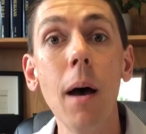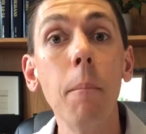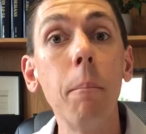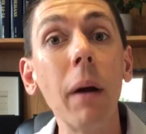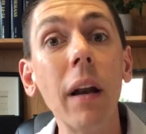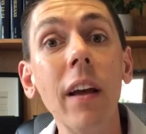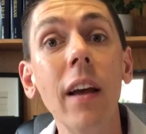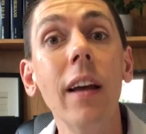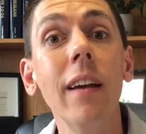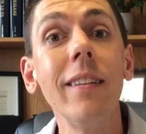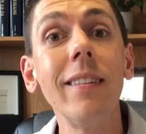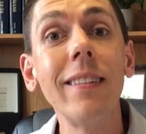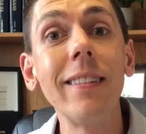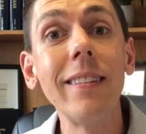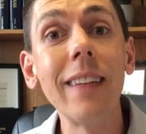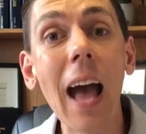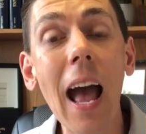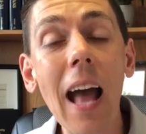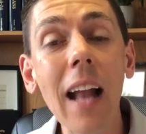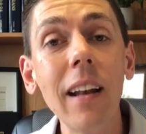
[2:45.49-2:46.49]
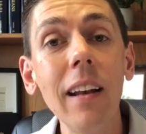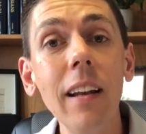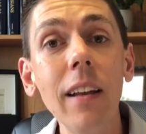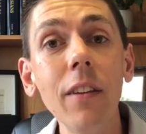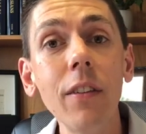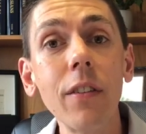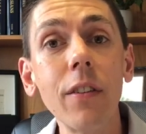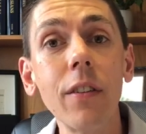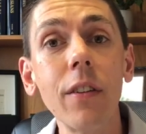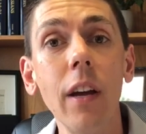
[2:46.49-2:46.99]
But
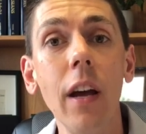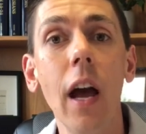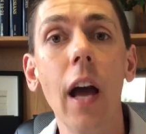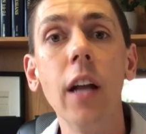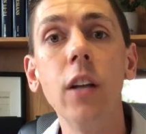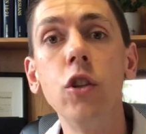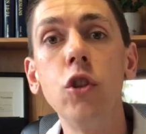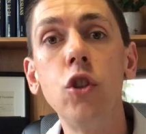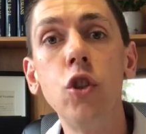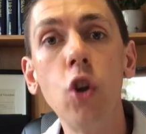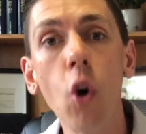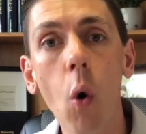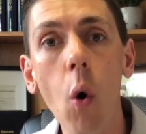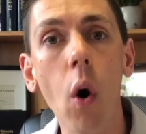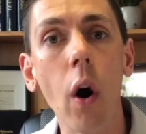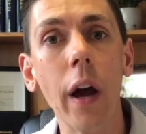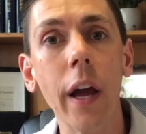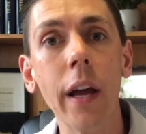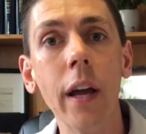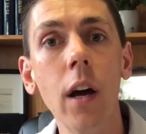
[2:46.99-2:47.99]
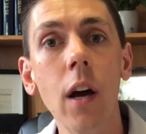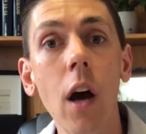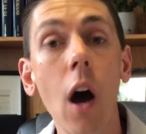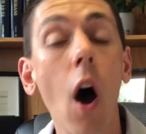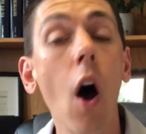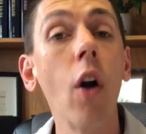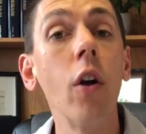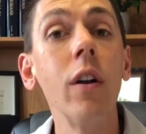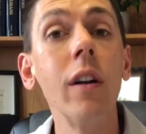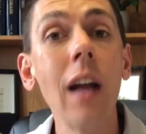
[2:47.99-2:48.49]
sadness and joy
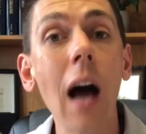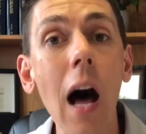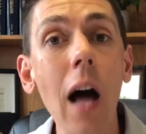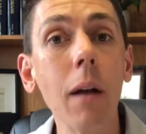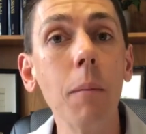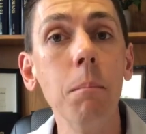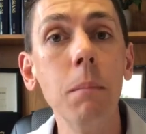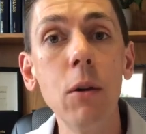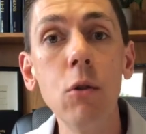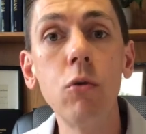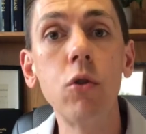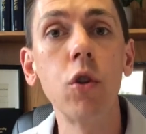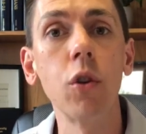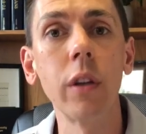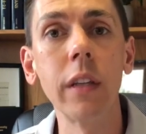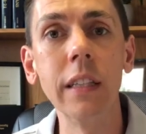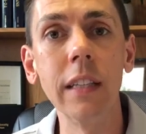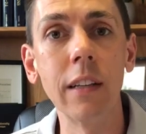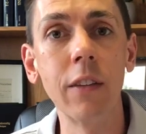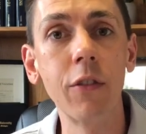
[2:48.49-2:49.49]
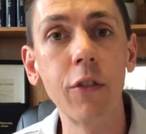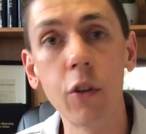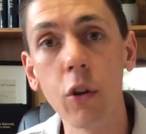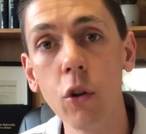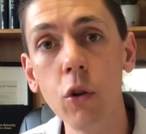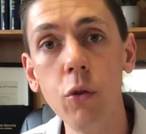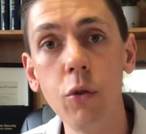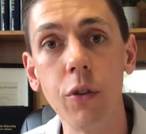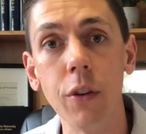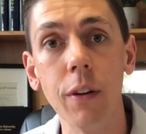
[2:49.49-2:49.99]
are not mutually
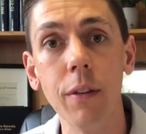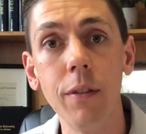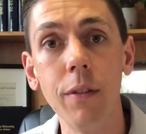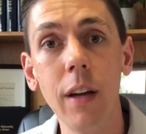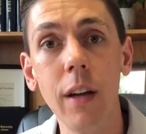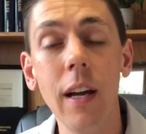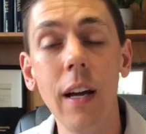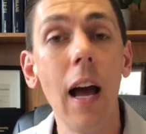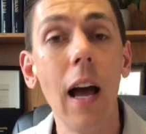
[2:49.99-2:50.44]
exclusive,